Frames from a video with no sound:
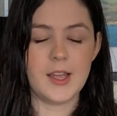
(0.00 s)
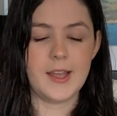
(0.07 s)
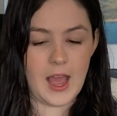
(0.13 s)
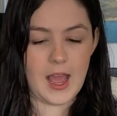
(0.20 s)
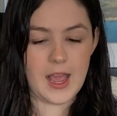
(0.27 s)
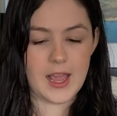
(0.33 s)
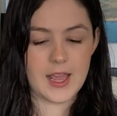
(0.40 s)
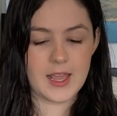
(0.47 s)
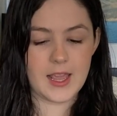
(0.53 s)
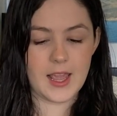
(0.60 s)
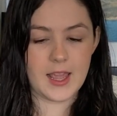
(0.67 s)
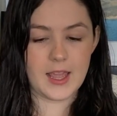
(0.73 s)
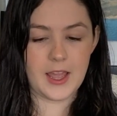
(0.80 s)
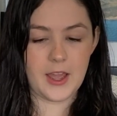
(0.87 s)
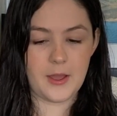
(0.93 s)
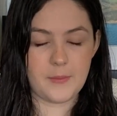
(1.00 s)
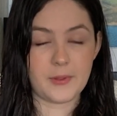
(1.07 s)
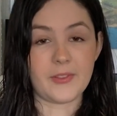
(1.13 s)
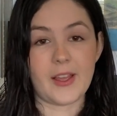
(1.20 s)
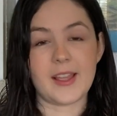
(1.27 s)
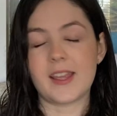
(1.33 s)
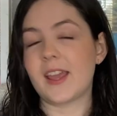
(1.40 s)
I
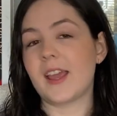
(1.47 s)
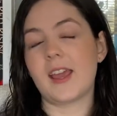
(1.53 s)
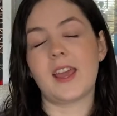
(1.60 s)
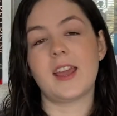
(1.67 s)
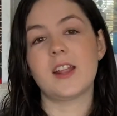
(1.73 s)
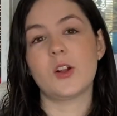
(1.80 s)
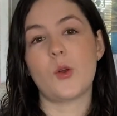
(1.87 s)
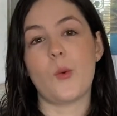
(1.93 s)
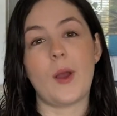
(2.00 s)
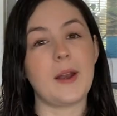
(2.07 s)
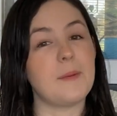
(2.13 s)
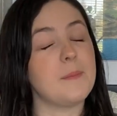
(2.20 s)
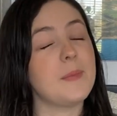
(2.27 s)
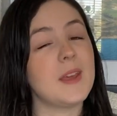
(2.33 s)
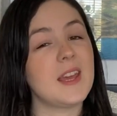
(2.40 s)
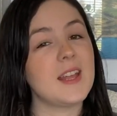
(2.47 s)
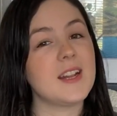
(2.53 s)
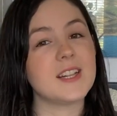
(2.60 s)
am liking it quite a bit.